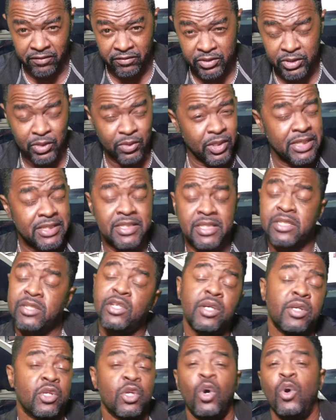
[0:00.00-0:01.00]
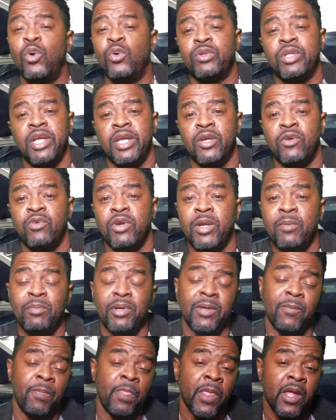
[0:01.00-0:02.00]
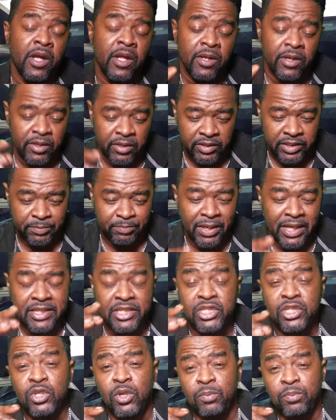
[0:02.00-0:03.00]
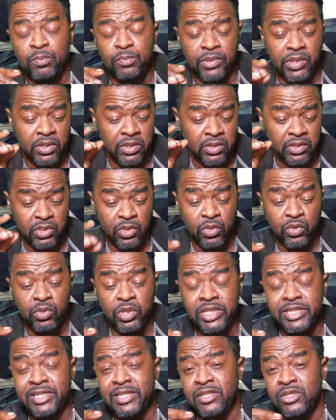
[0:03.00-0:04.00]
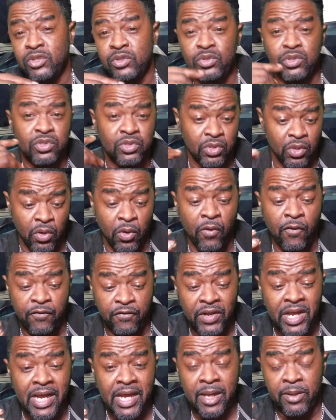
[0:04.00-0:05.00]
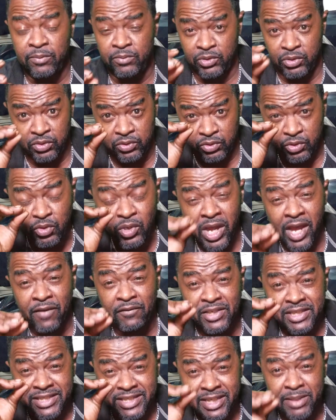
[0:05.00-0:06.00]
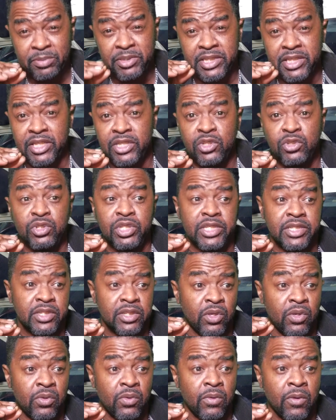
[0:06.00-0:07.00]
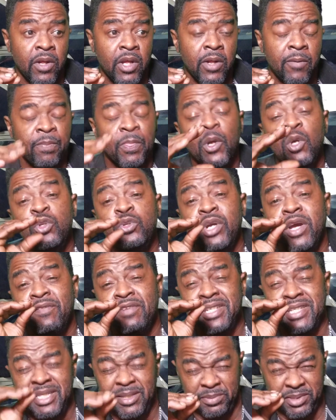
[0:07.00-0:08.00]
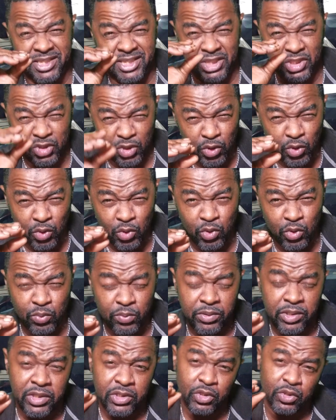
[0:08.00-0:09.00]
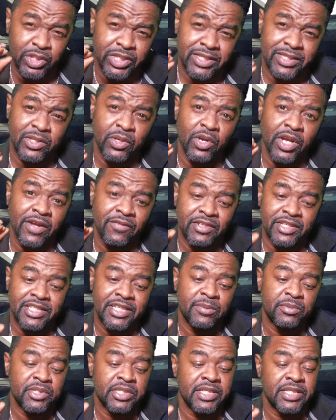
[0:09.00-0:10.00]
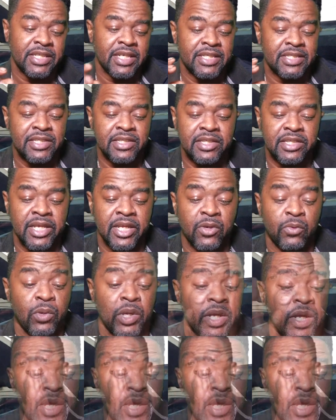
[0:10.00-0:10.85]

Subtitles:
So they just took the whole thing away. But back to your question, your 05, you have a dipstick, you just don't. No, you have a dipstick tube, you just don't have a dipstick. They took that away.